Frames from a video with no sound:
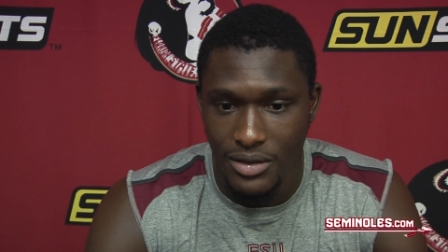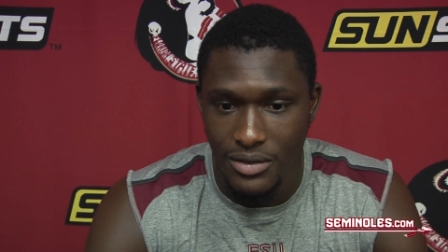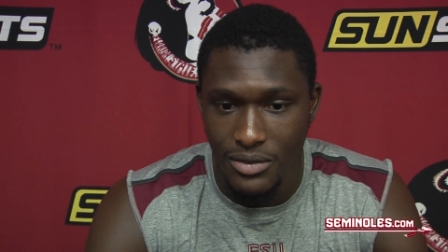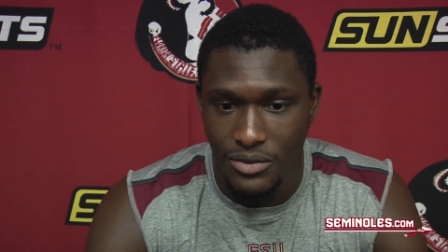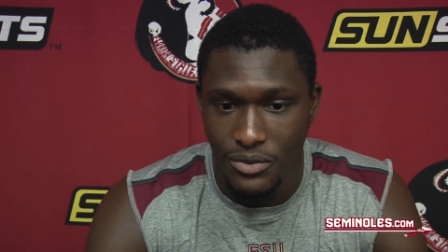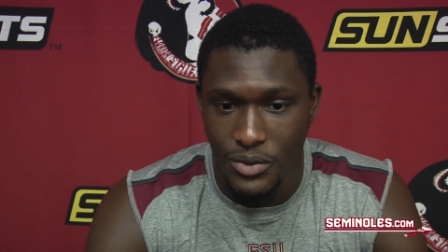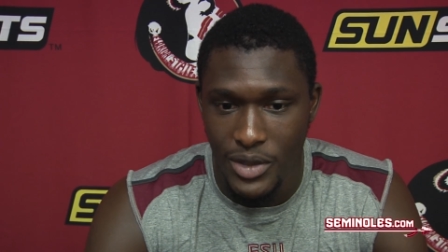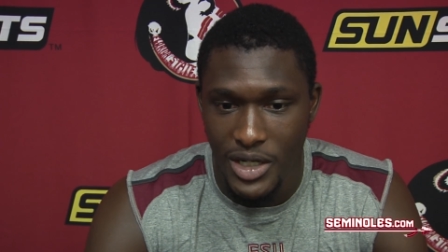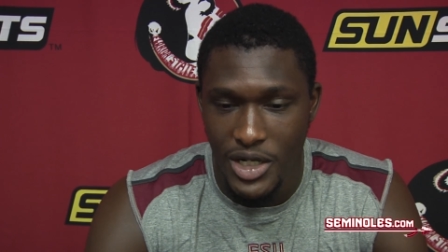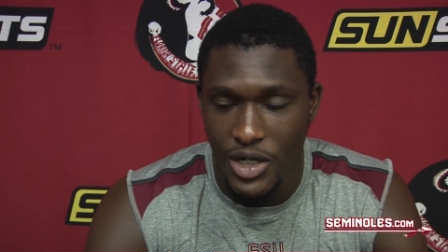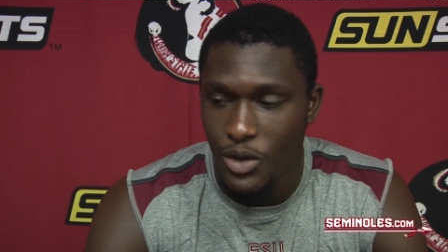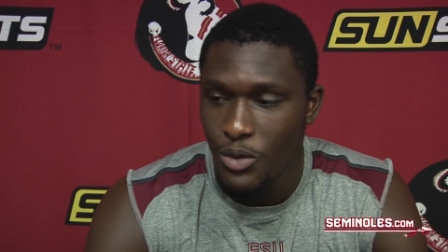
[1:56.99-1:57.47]

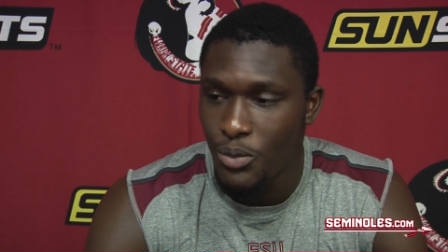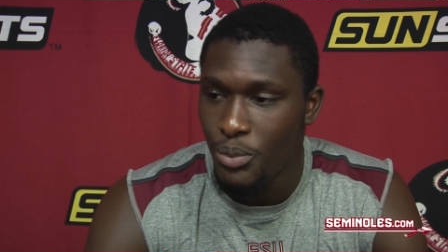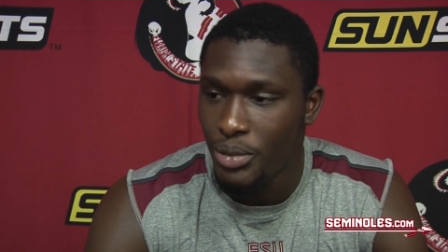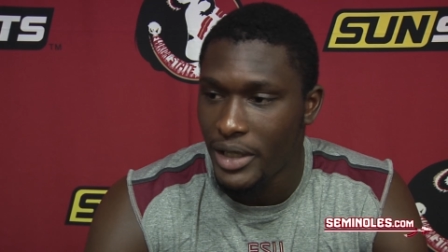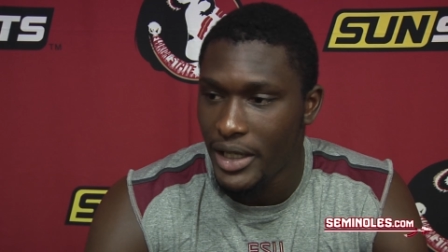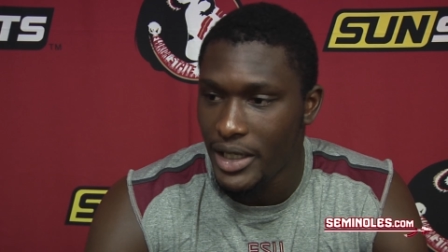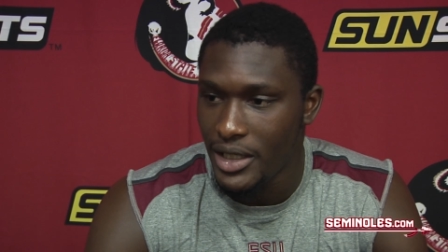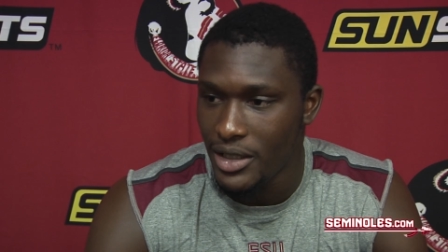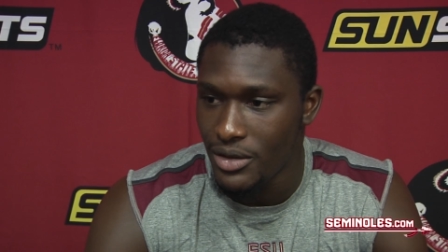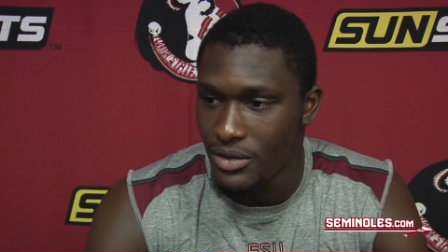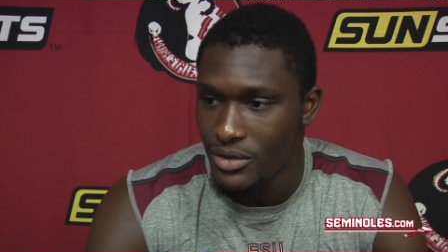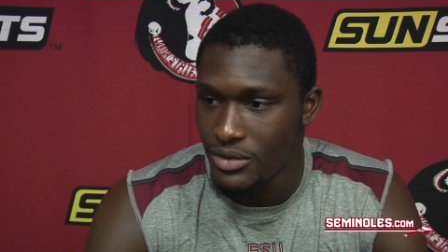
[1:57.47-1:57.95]
we don't
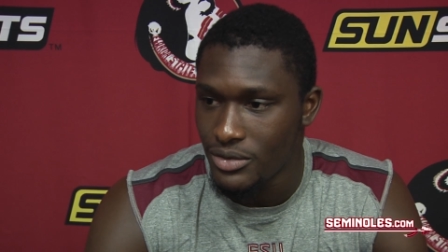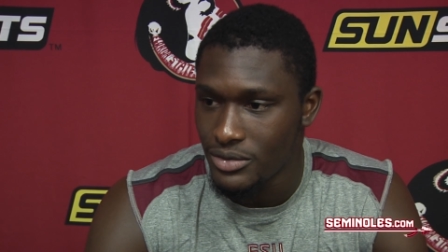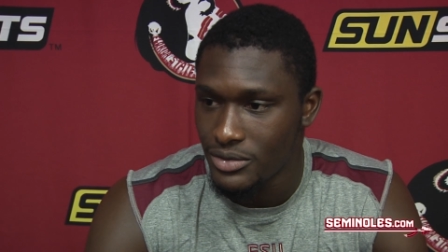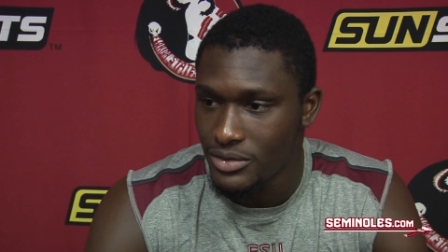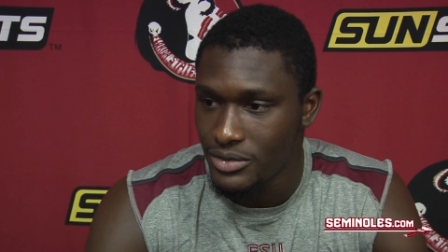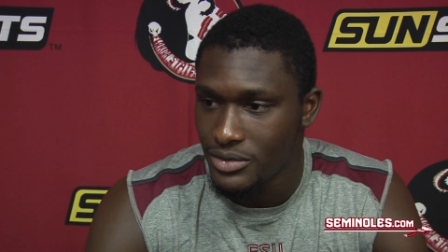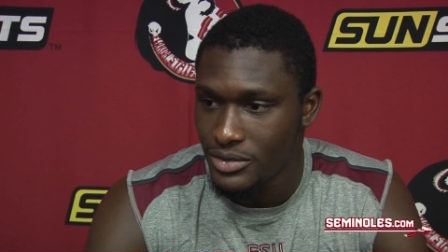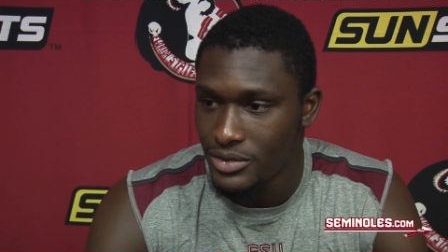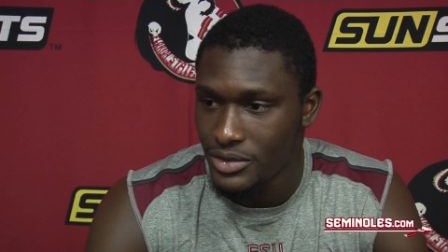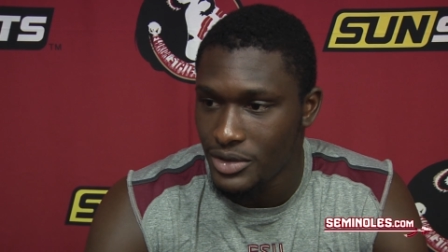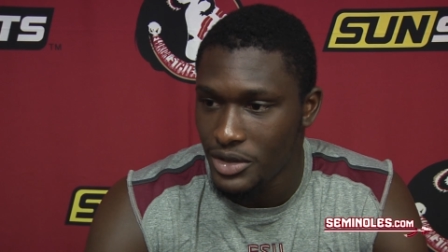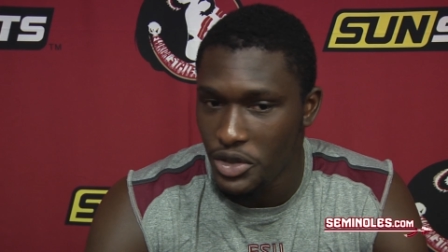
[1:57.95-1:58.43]
play you
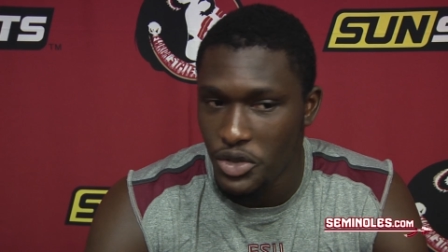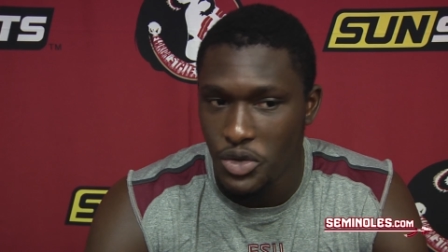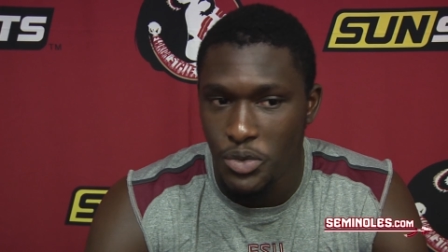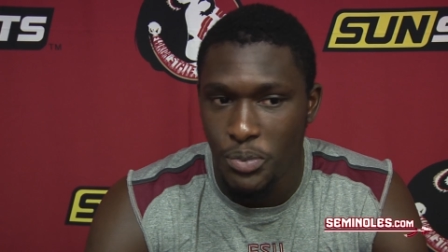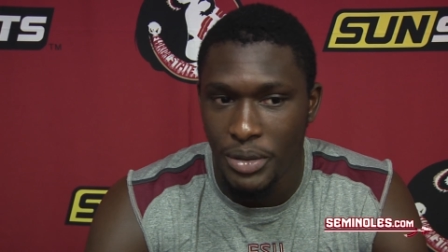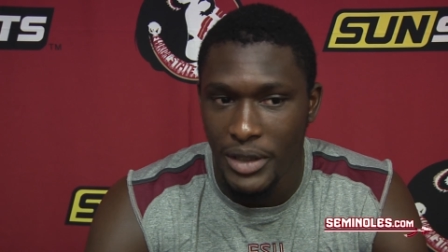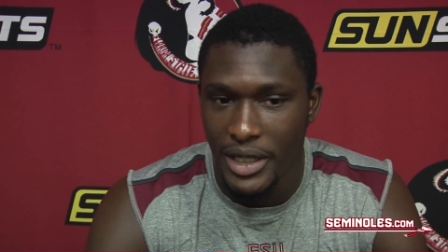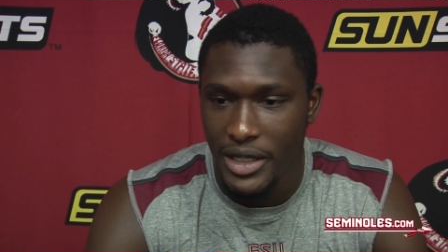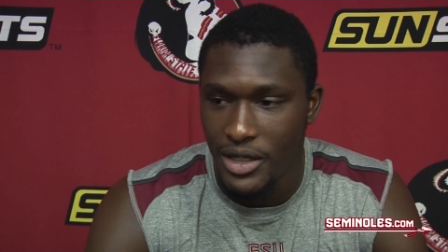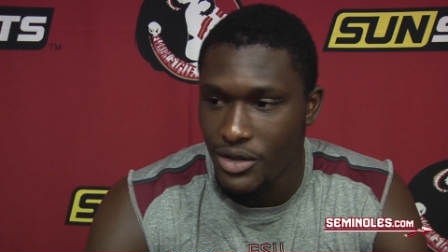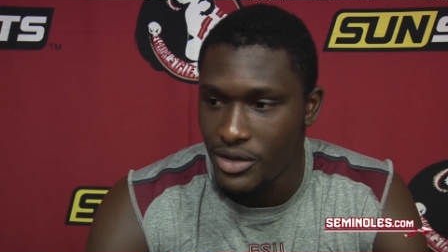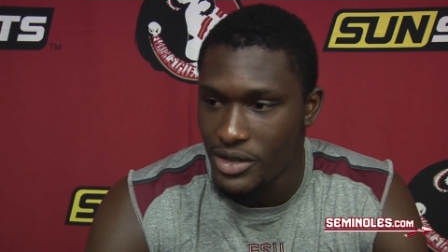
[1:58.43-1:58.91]
you
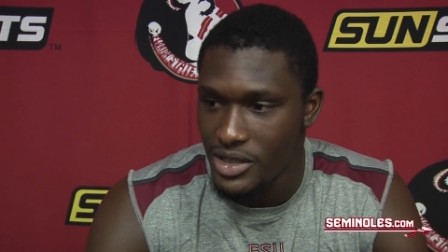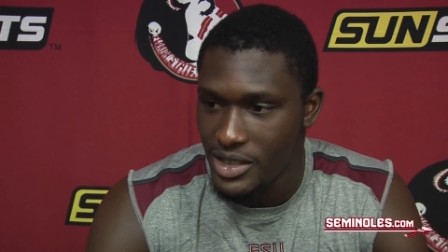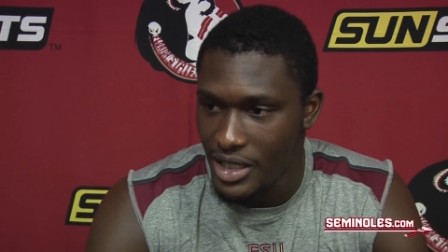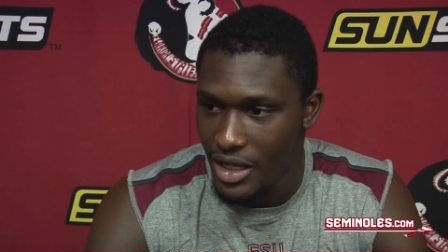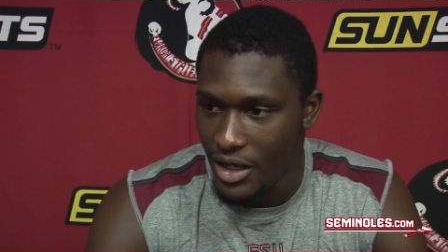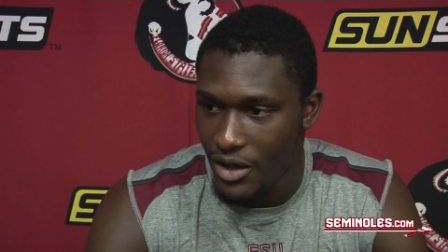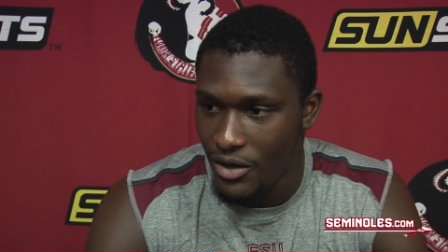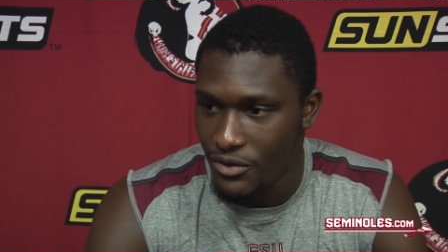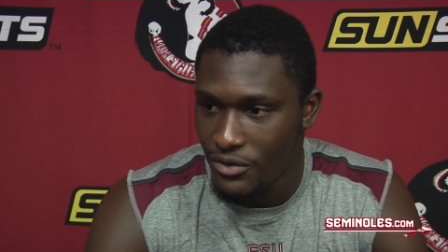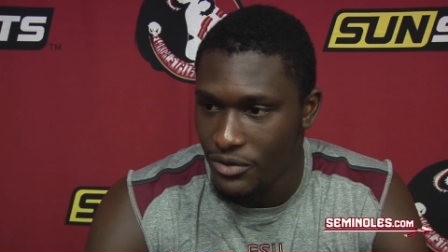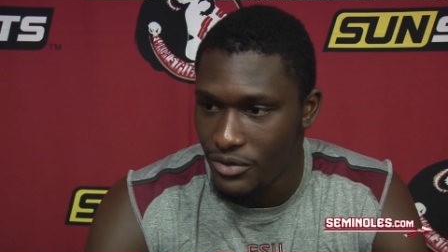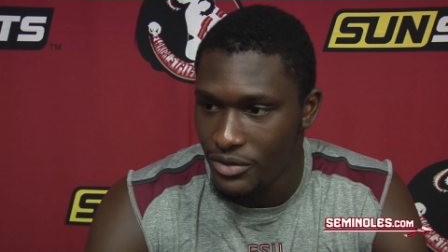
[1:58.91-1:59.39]
play
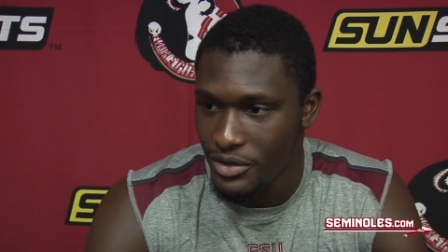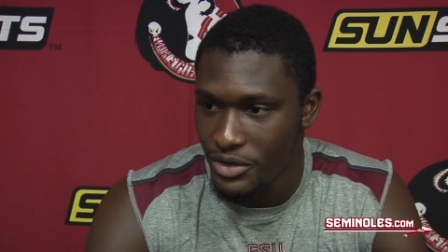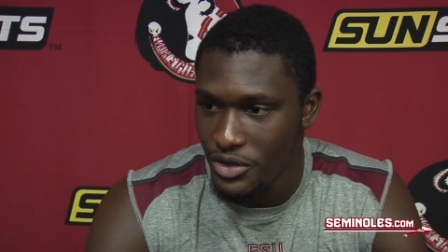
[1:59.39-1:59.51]
yourself.